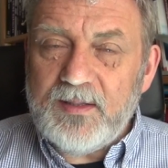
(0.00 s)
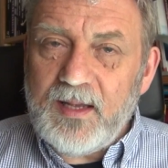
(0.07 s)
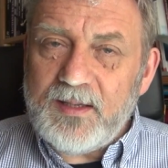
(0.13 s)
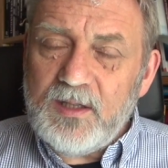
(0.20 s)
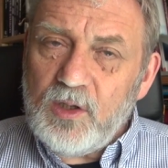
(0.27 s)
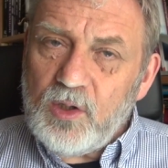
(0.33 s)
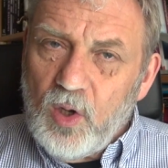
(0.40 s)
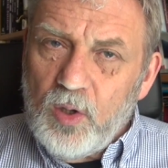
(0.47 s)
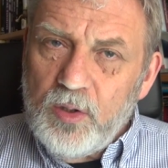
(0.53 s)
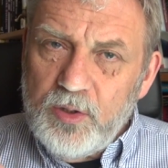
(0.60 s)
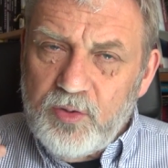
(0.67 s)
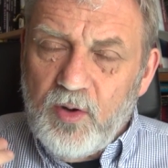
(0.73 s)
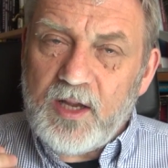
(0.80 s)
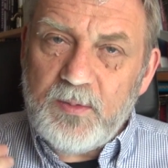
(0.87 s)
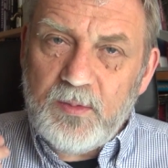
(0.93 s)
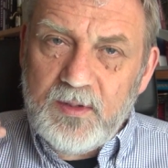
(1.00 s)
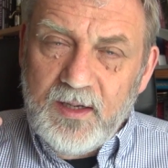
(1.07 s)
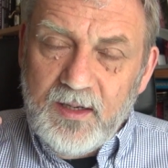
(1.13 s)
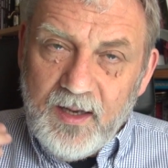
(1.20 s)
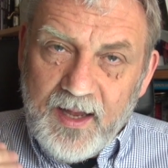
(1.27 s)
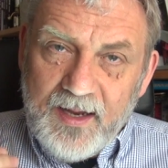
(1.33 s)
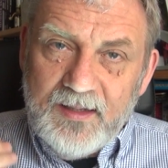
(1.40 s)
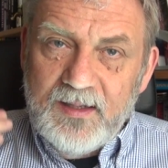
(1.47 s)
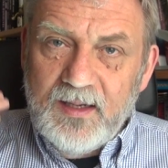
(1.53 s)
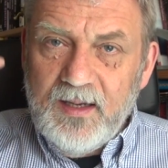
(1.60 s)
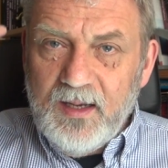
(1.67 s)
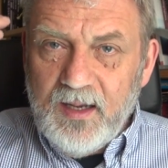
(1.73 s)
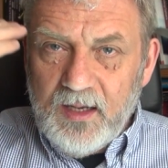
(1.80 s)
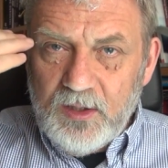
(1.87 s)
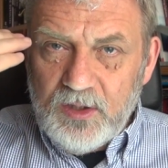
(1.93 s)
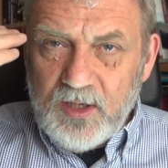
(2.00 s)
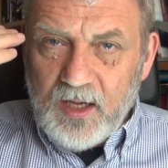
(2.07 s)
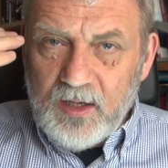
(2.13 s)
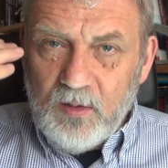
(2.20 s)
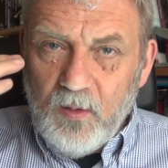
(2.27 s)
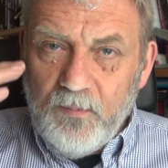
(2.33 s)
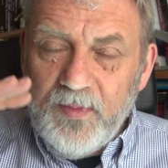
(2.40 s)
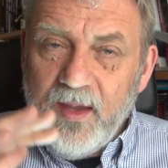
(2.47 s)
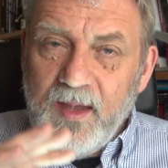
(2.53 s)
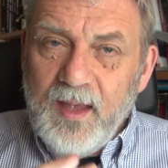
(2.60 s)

That's the contrast between light and shadow.